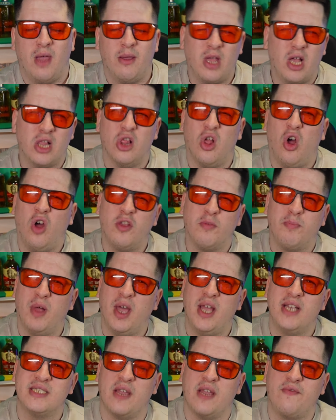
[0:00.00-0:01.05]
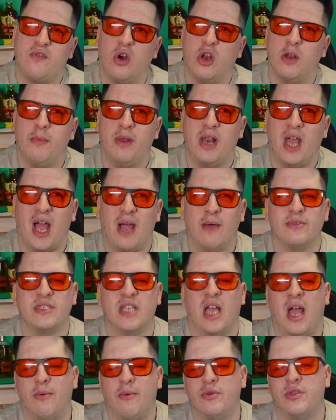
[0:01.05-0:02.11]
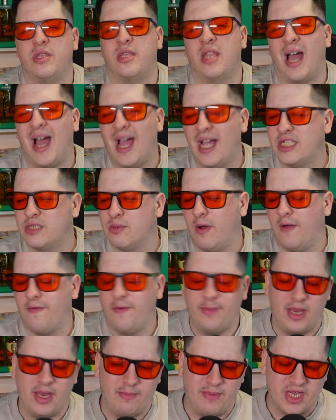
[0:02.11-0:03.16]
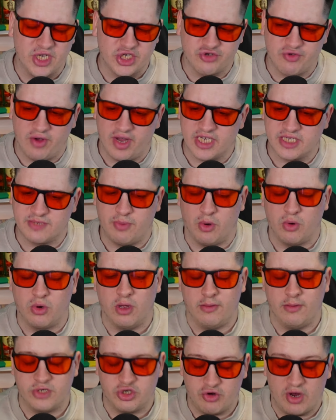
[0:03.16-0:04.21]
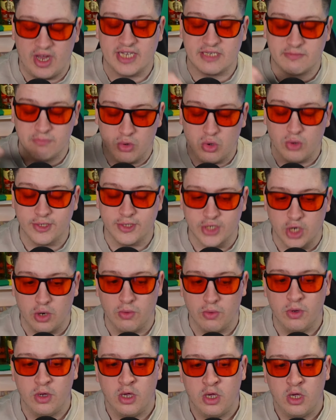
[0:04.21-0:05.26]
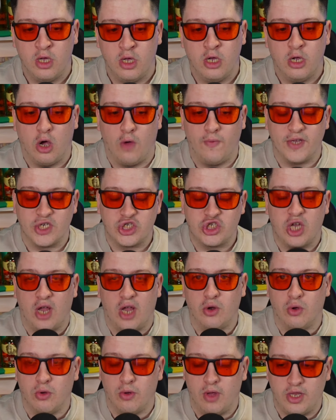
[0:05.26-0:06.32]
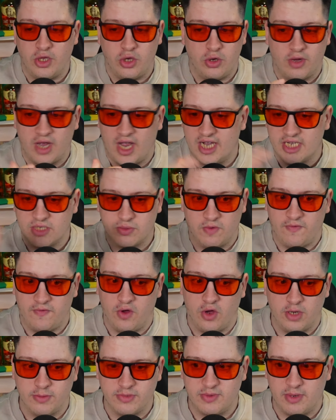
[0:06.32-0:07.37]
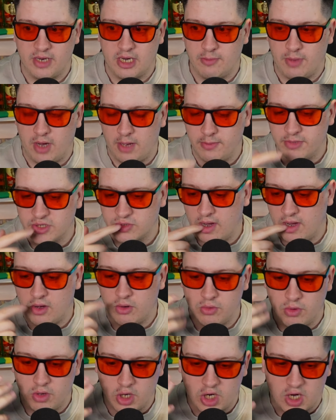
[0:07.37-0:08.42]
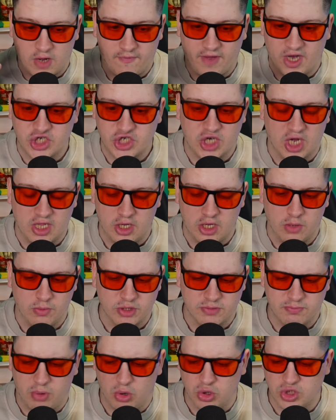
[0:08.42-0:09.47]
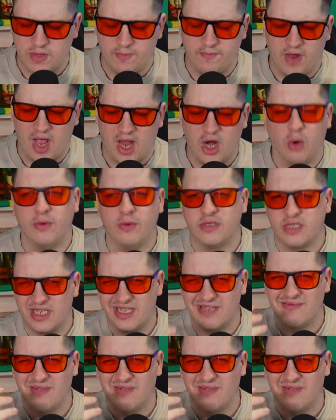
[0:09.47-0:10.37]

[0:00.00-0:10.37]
A lot of the players they've got in a minute, I would die to have. I mean, me and Shreyas spoke, Shreyas more so on this channel, and you guys would have heard him speak about him as well. Kvaratskhelia was pushing. I know he's